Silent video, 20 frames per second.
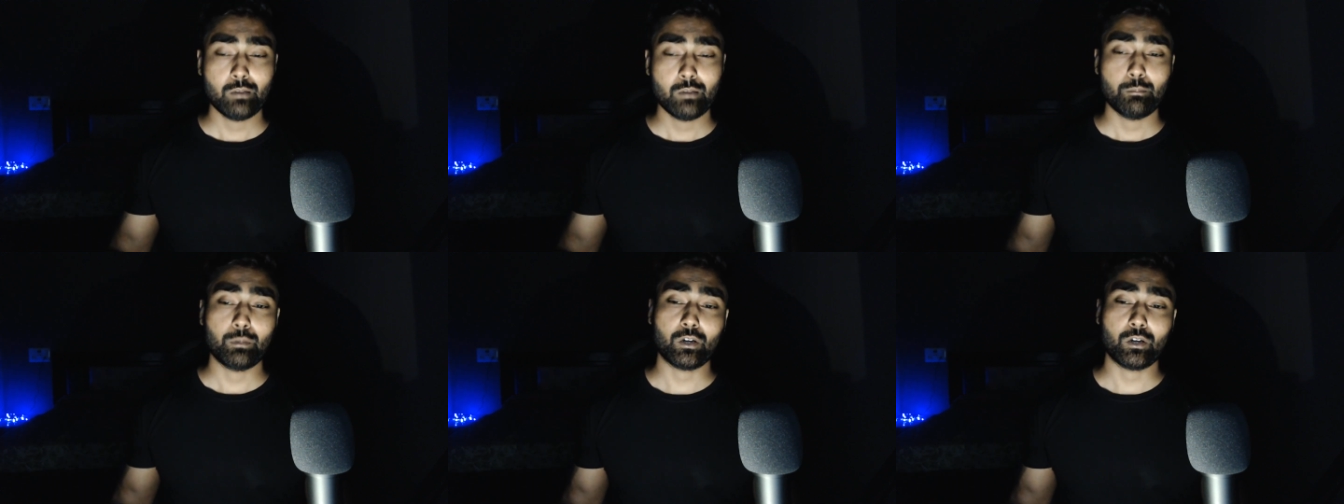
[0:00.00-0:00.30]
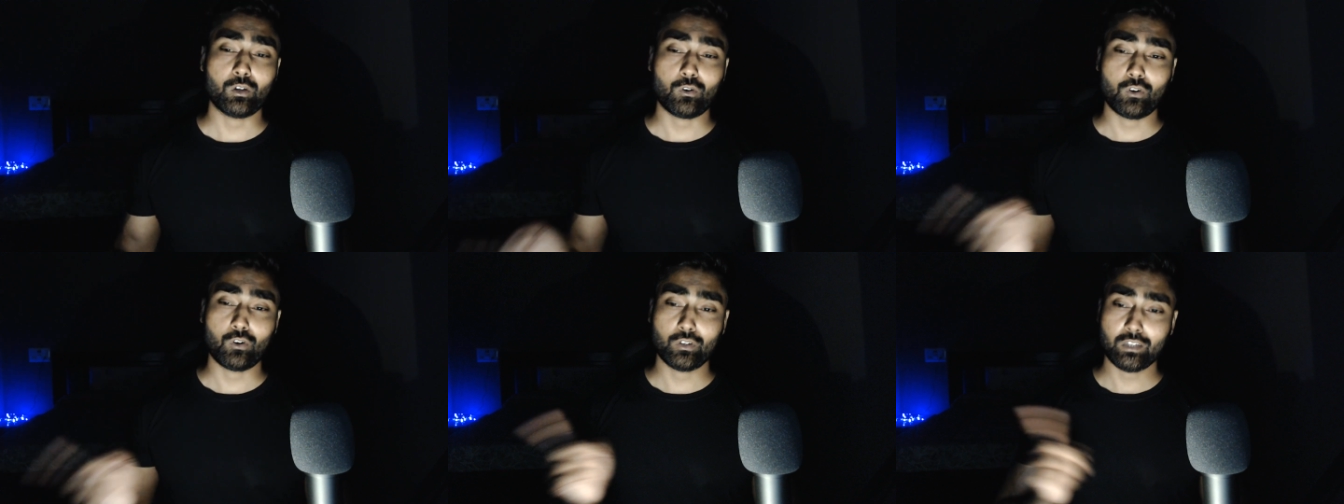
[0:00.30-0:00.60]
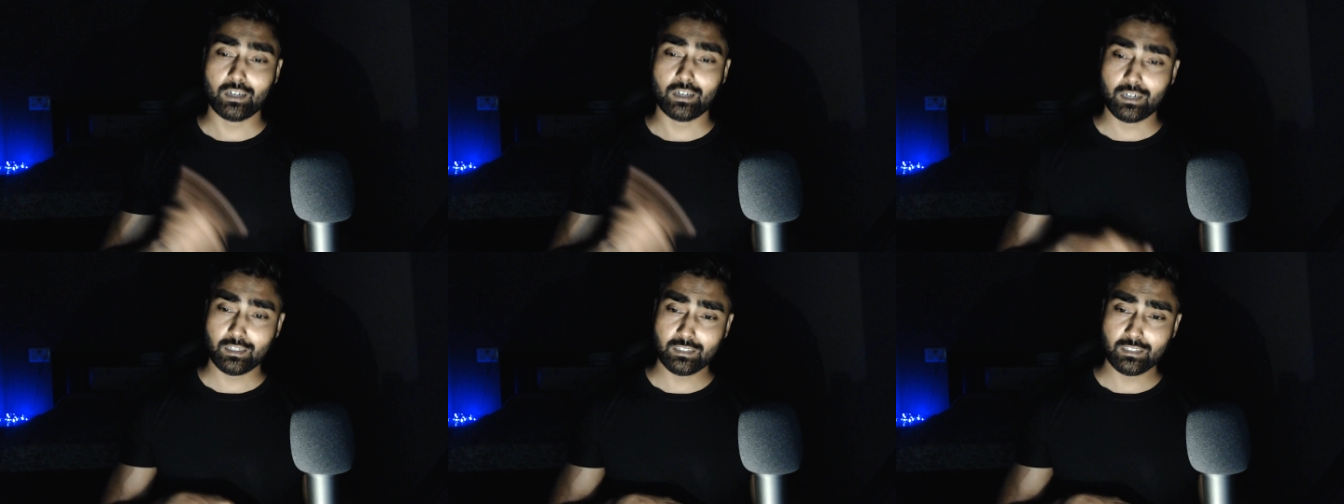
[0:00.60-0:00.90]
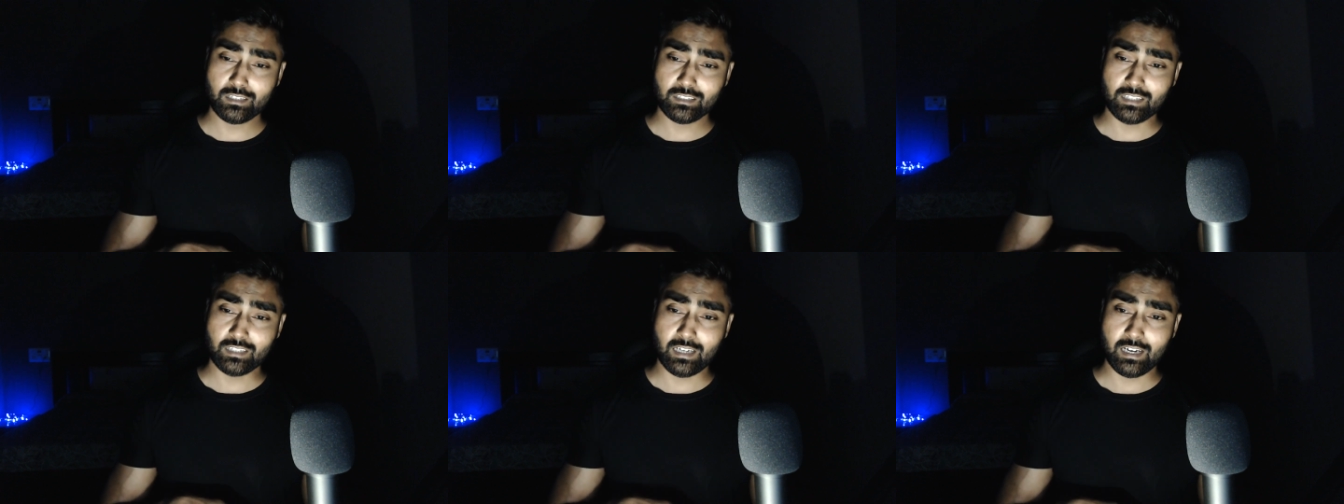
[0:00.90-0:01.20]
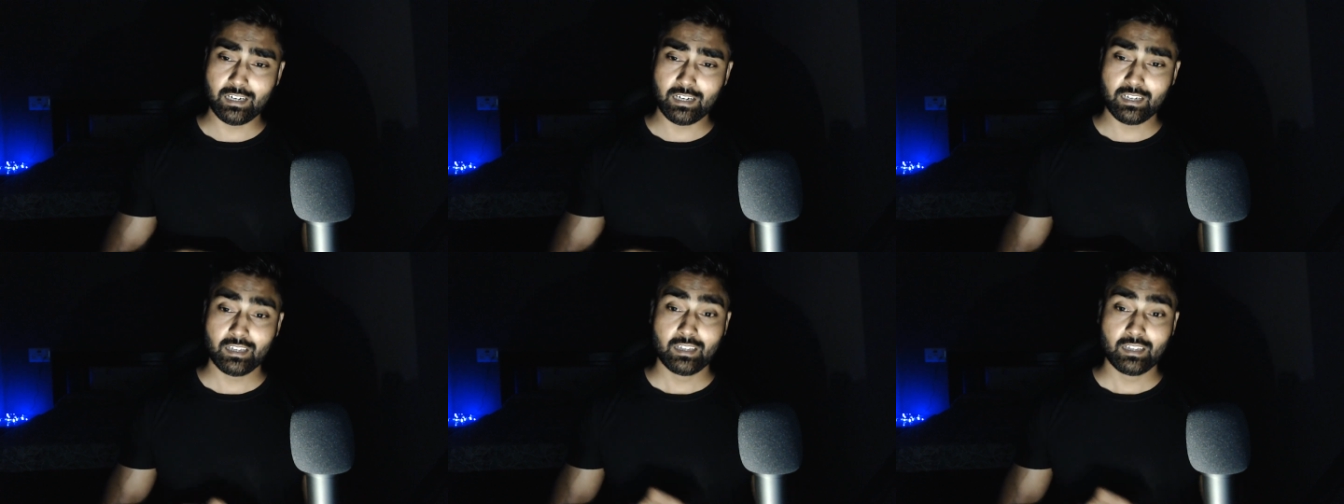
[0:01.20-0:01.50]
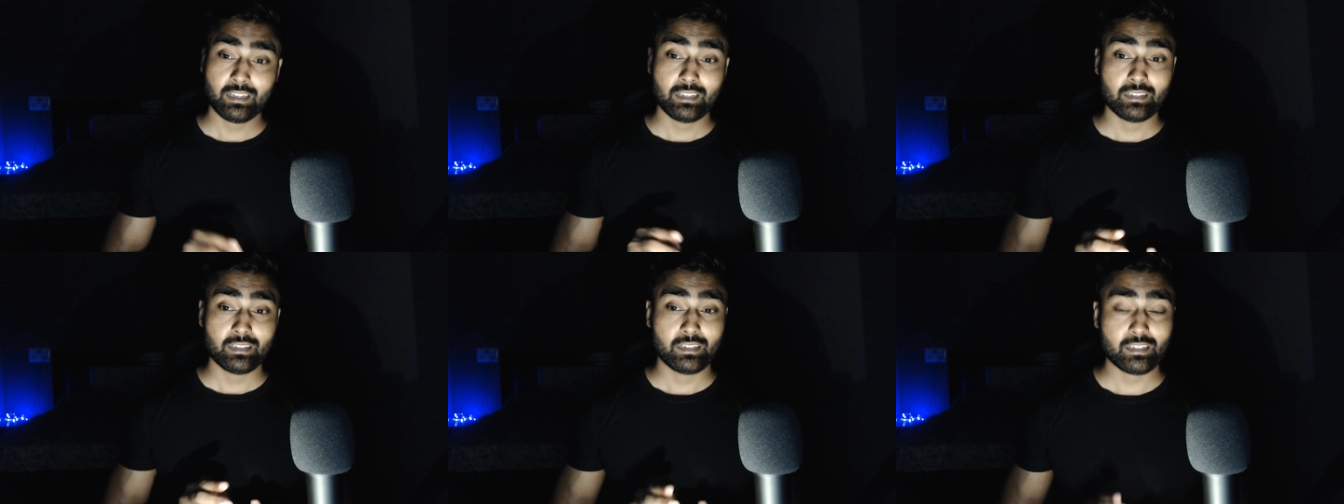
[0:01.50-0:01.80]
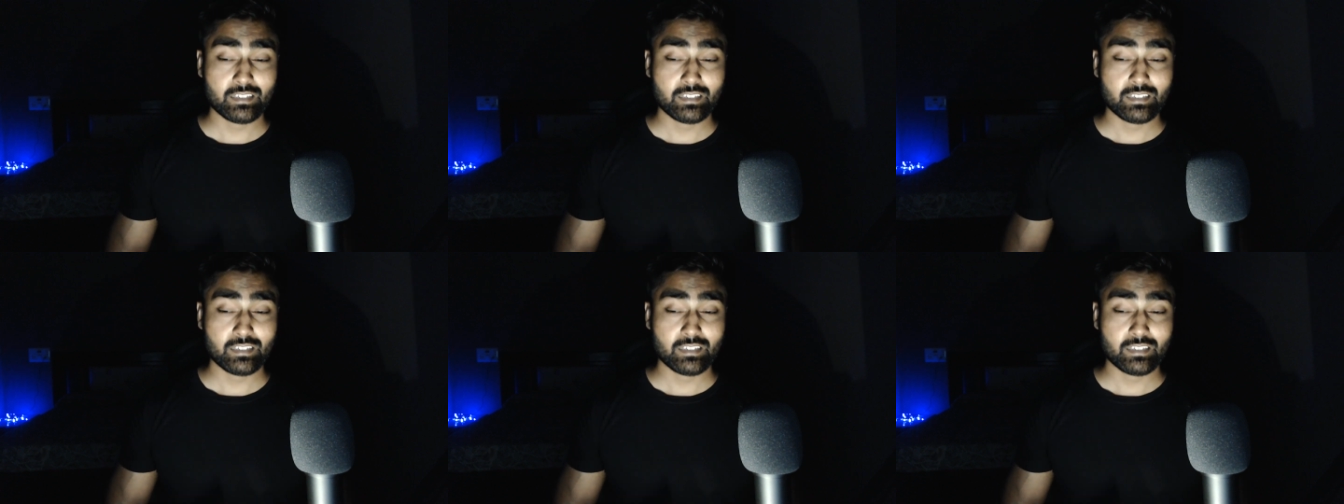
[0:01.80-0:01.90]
But on the other side, the